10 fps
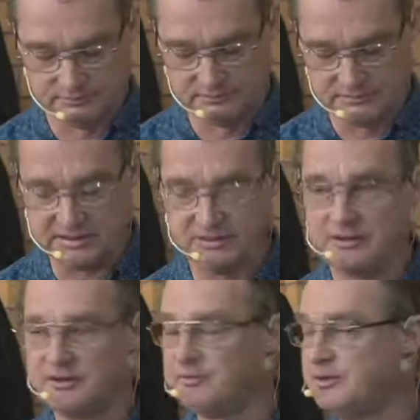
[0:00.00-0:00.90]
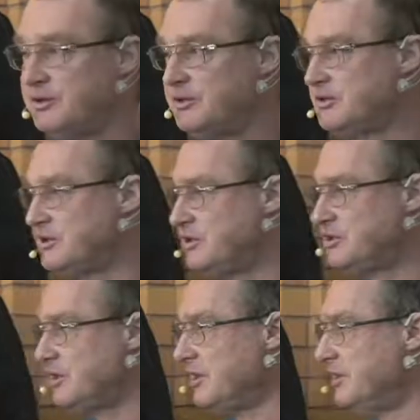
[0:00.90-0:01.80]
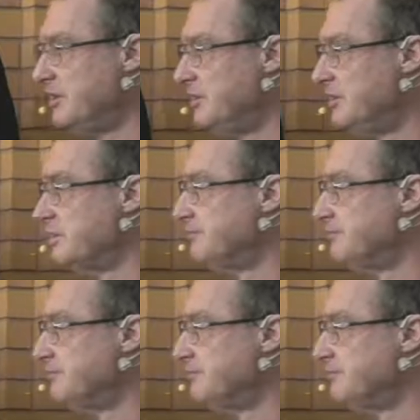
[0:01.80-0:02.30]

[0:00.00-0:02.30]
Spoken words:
their therapeutic teacher and healer.